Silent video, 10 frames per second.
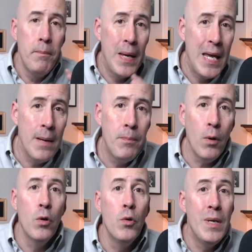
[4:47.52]

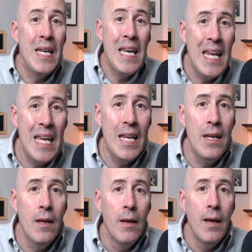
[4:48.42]
people who
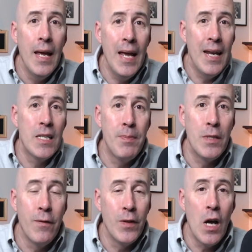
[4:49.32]
need
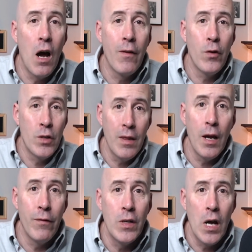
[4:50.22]
inexpensive photographers
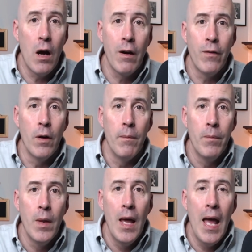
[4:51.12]
their photographer.
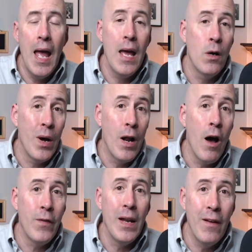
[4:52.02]
And quite
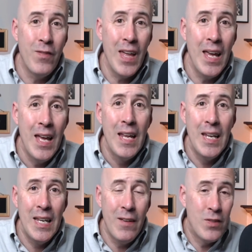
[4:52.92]
often if they
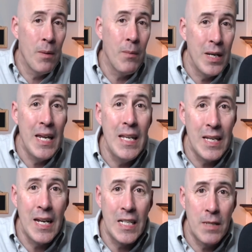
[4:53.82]
if someone needs
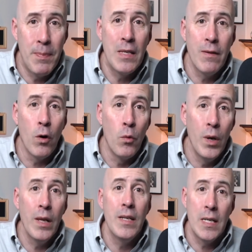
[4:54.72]
an expensive or
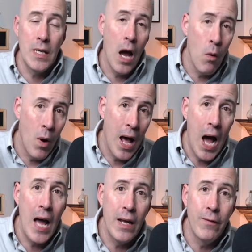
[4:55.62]
really says I want a
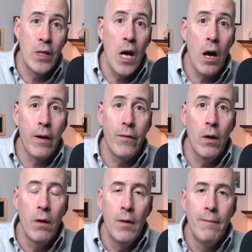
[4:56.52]
high-end
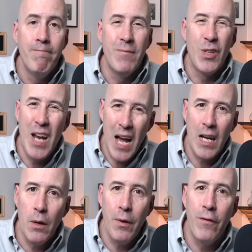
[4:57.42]
photographer, they're not going
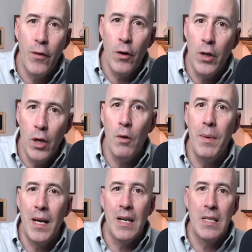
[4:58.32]
to refer you
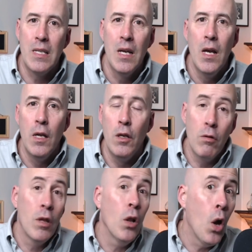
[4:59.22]
because you're
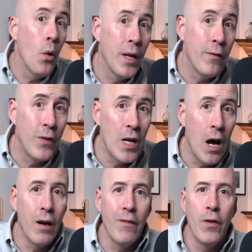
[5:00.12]
the low-end
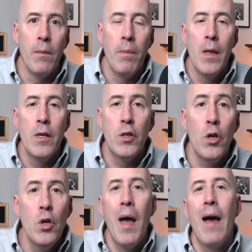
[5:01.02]
photographer. So
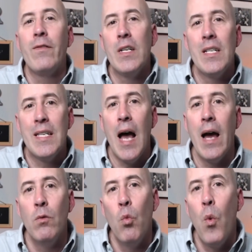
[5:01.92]
you have to
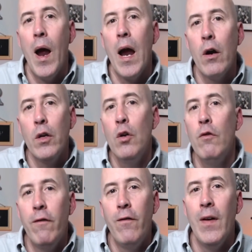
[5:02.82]
decide where you
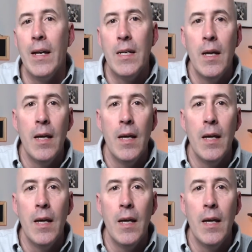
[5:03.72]
fit